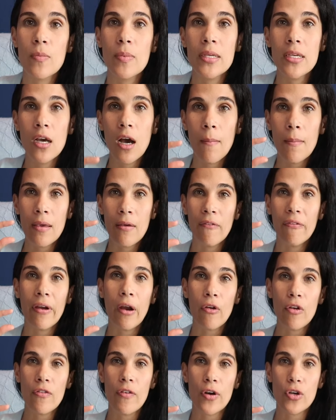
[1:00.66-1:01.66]
are becoming
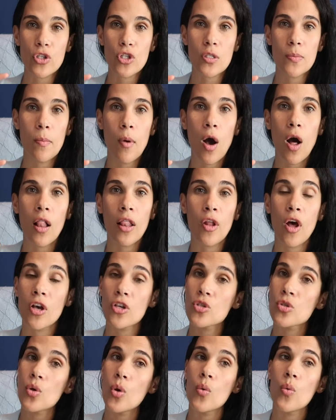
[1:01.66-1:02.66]
very, very small and
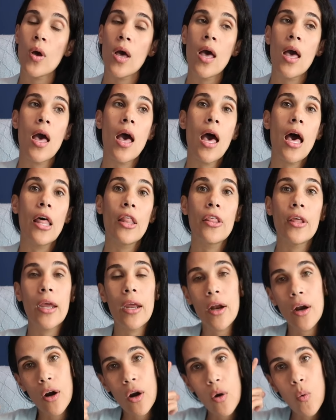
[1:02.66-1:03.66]
also
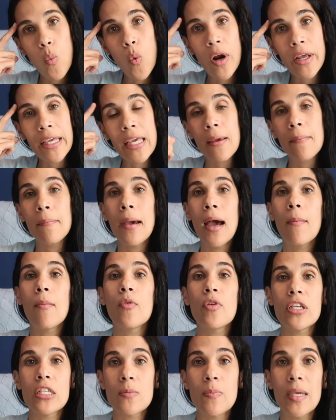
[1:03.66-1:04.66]
their working
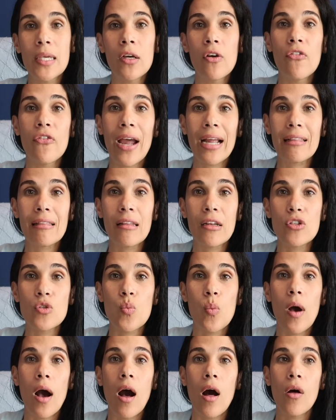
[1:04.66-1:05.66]
memory is being affected
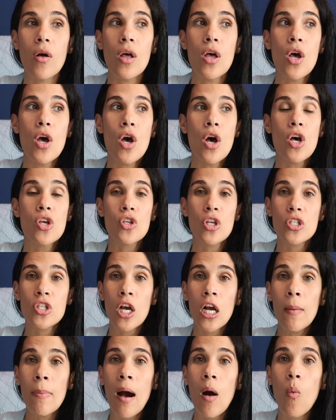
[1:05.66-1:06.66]
as well. So let's
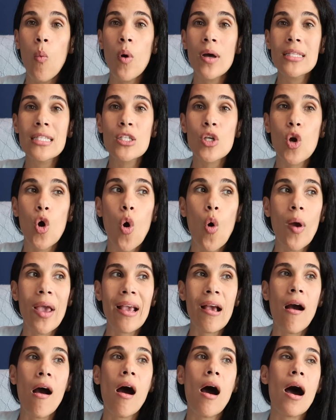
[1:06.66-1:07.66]
talk about what's
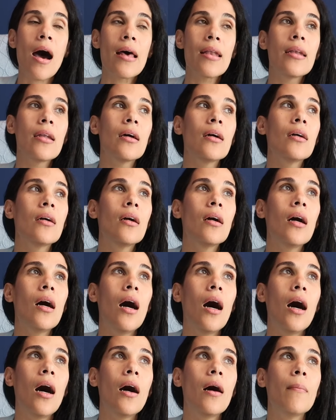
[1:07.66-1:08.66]
going on.
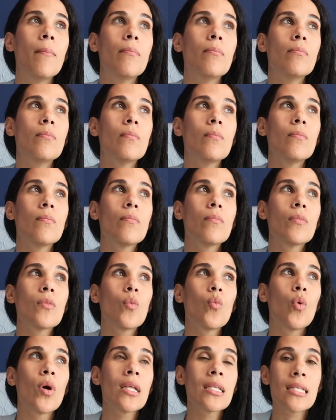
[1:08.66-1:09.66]
Um,
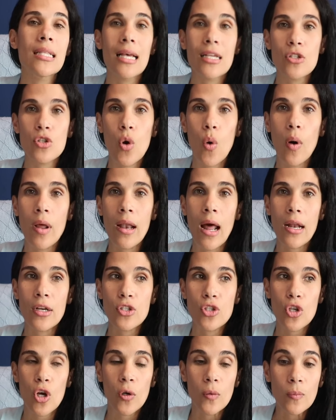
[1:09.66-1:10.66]
what is it that's going on?
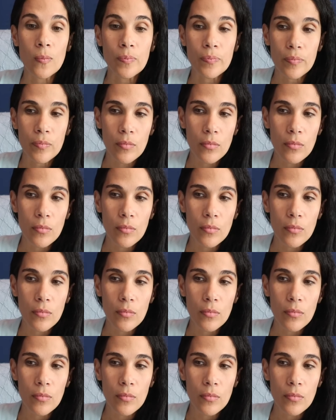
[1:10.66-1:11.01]
So